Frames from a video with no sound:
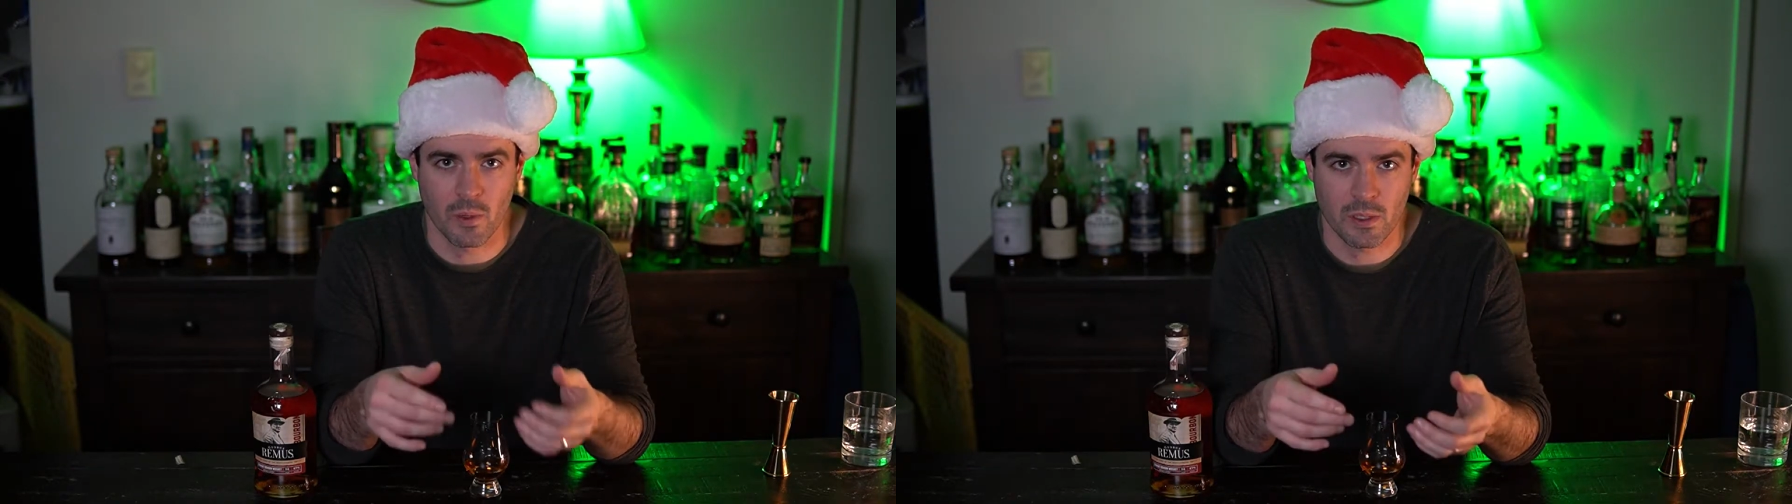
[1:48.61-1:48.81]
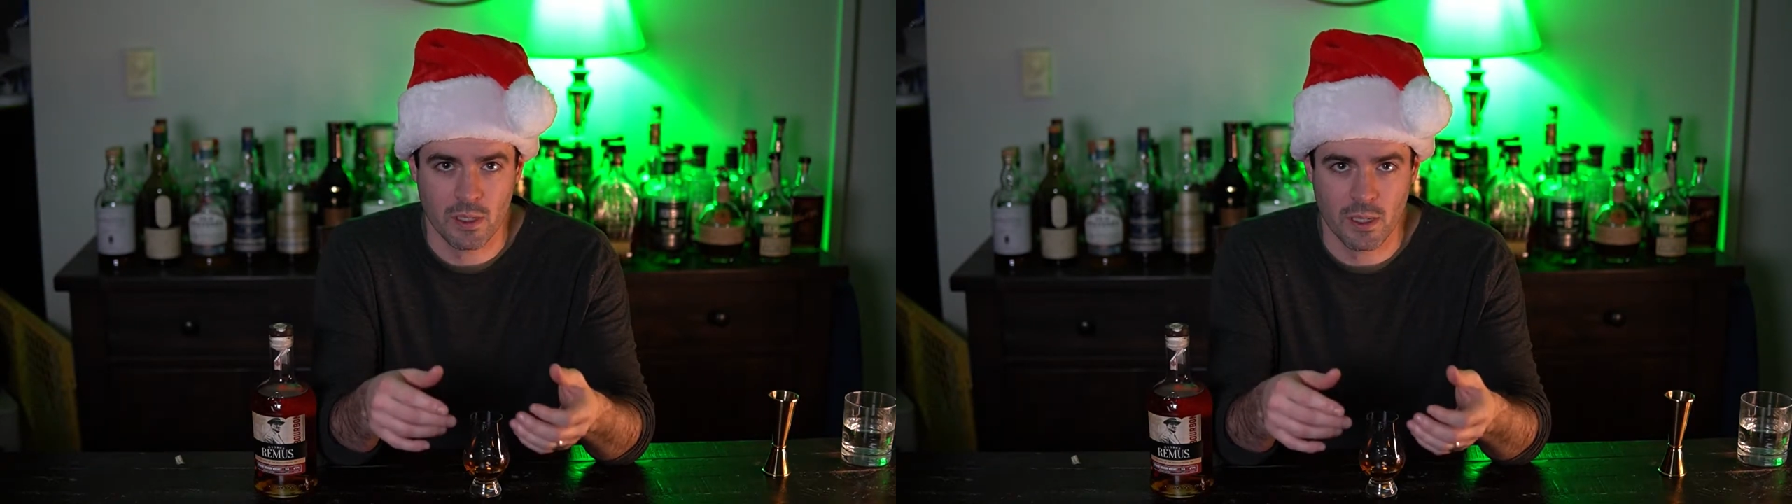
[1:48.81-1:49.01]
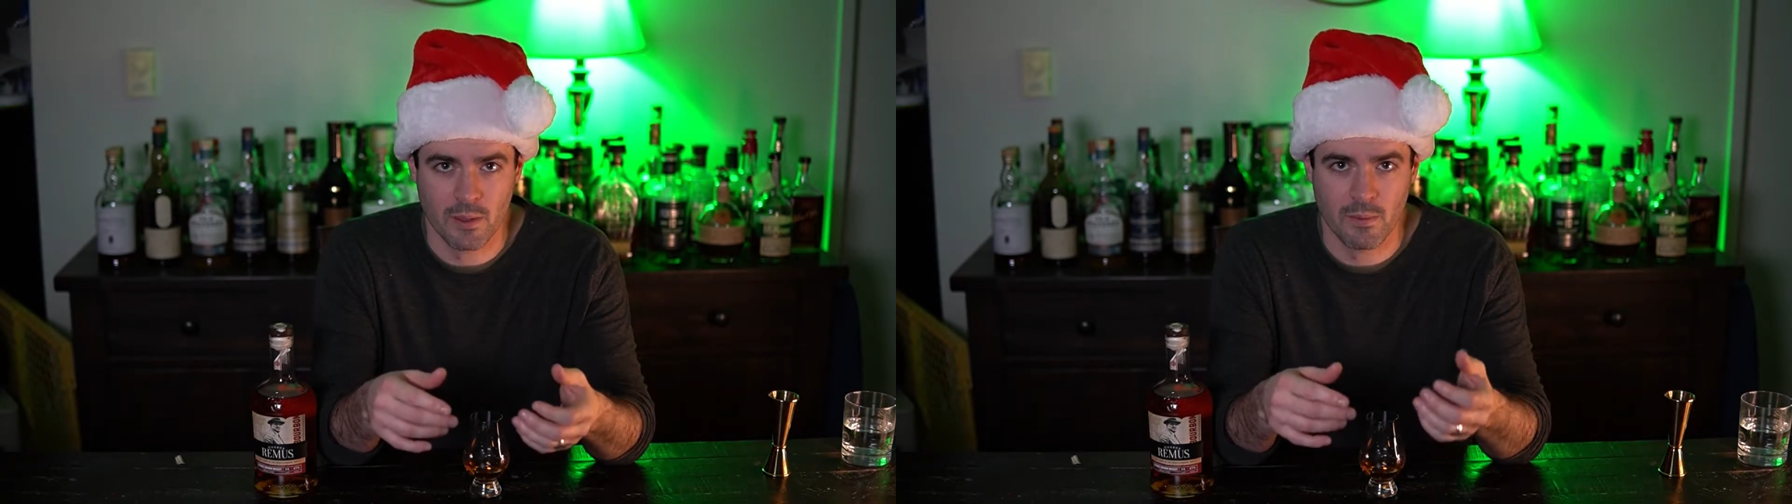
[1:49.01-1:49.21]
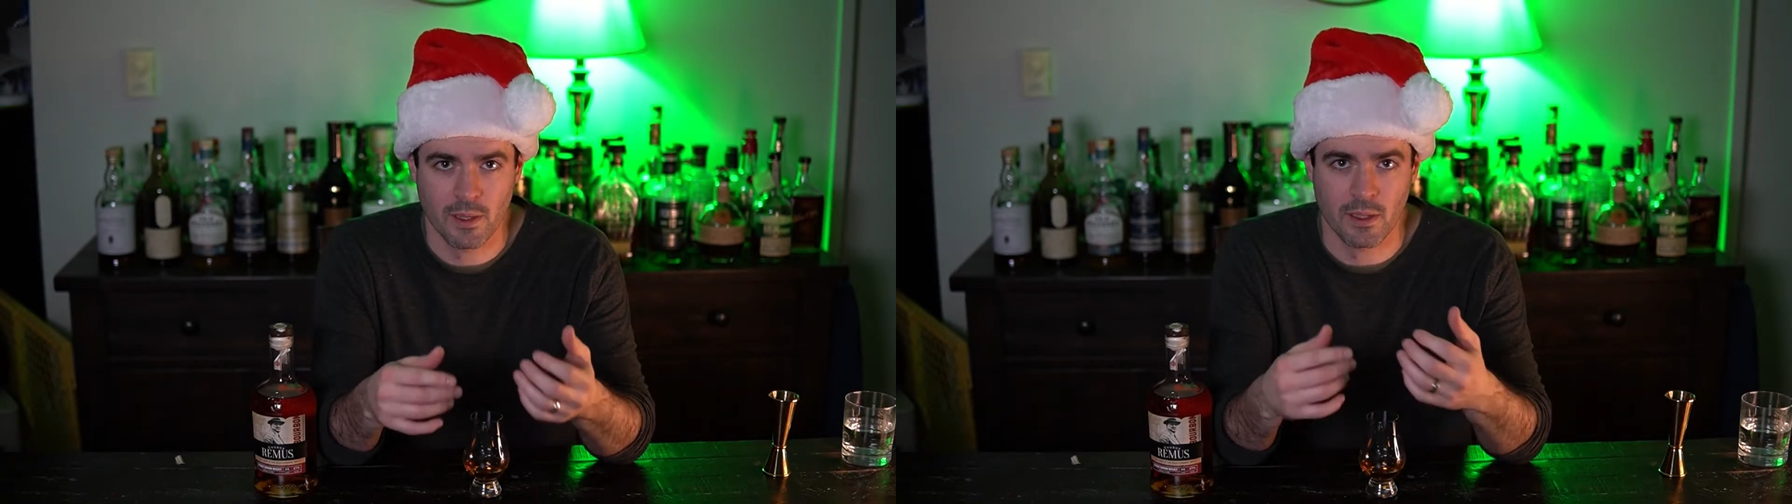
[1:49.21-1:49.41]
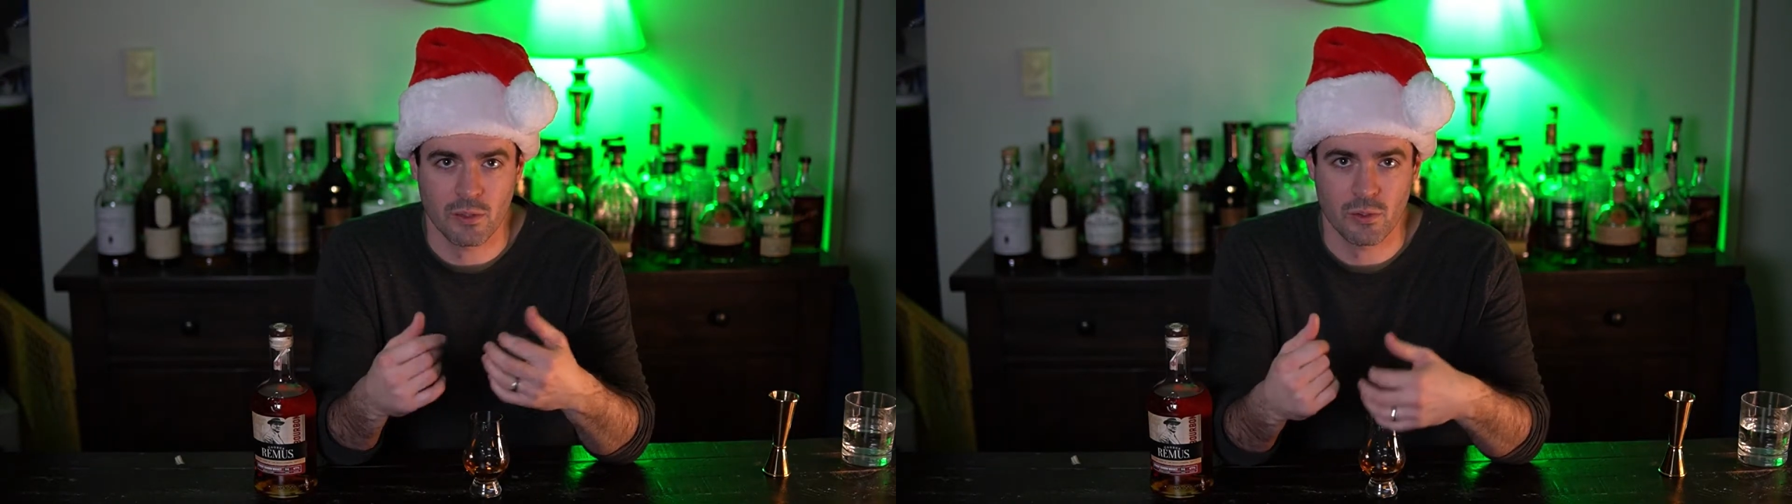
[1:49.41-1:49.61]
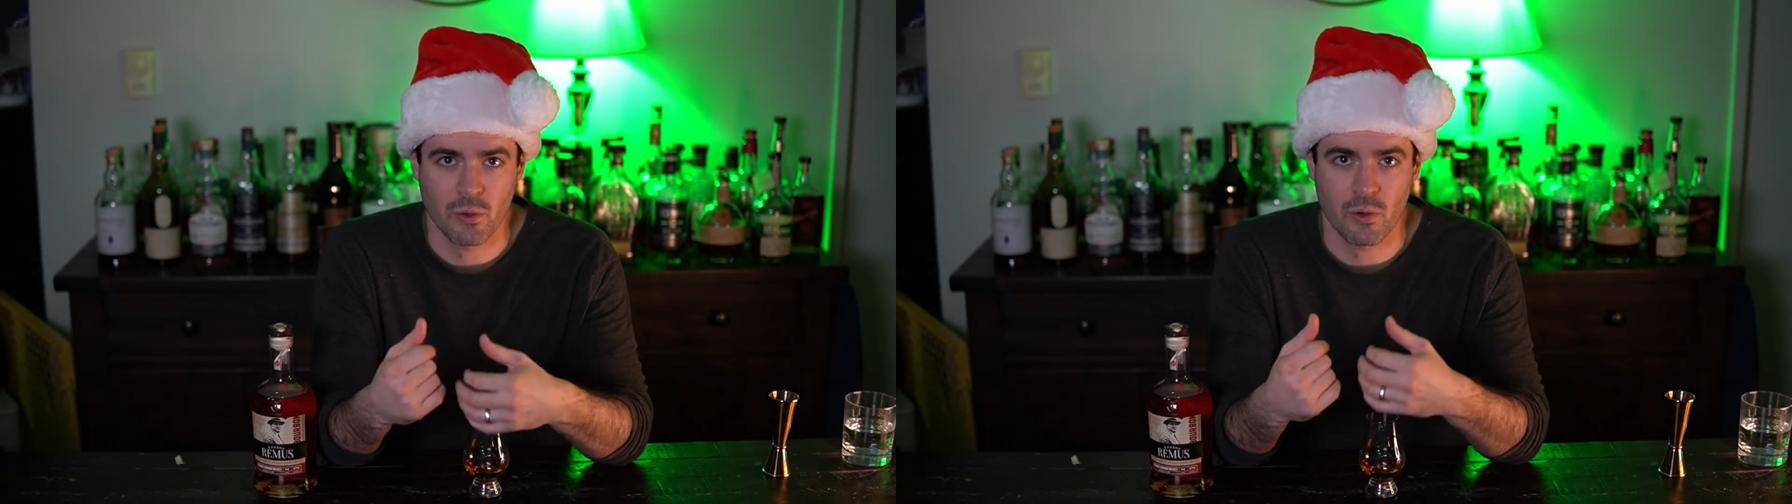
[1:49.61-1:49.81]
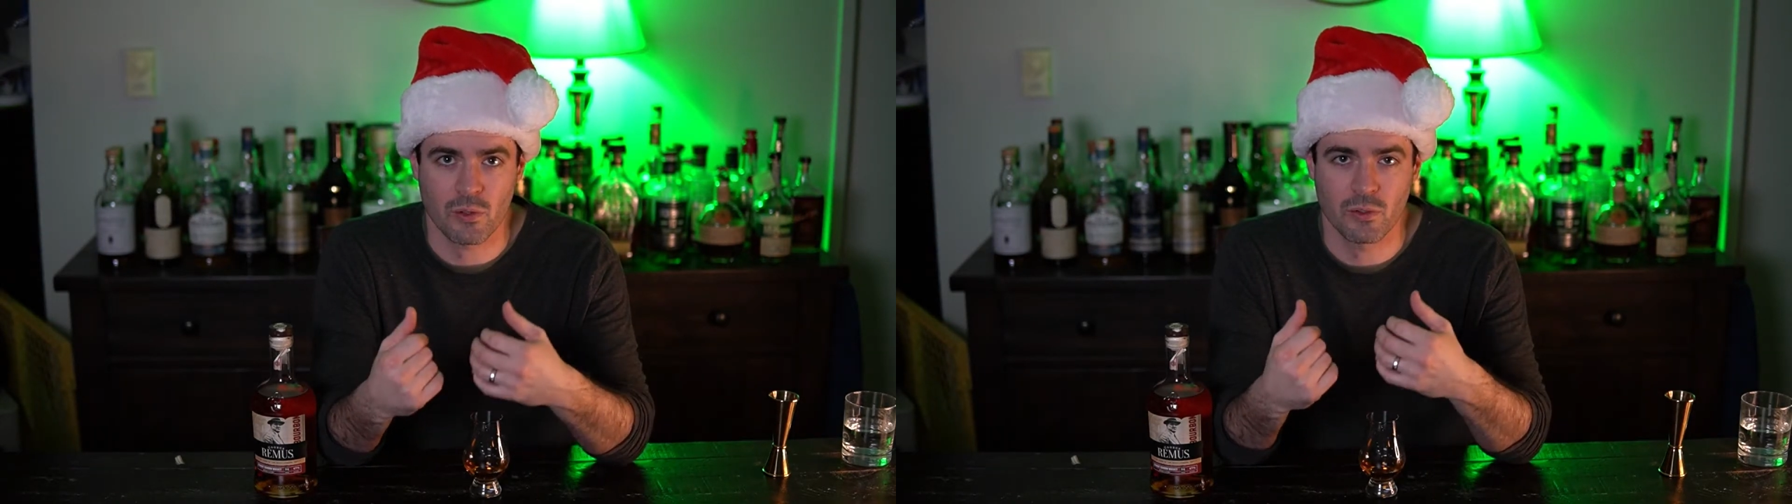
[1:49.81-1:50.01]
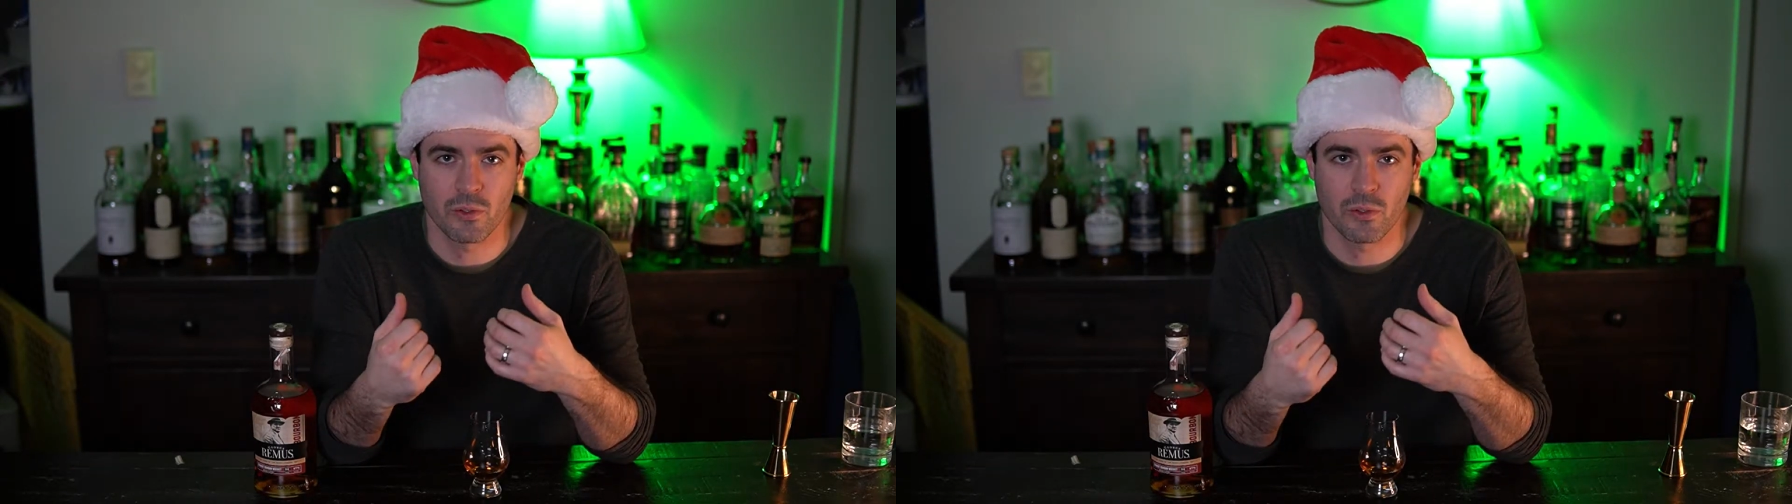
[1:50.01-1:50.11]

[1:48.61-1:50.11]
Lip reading: whiskey that they source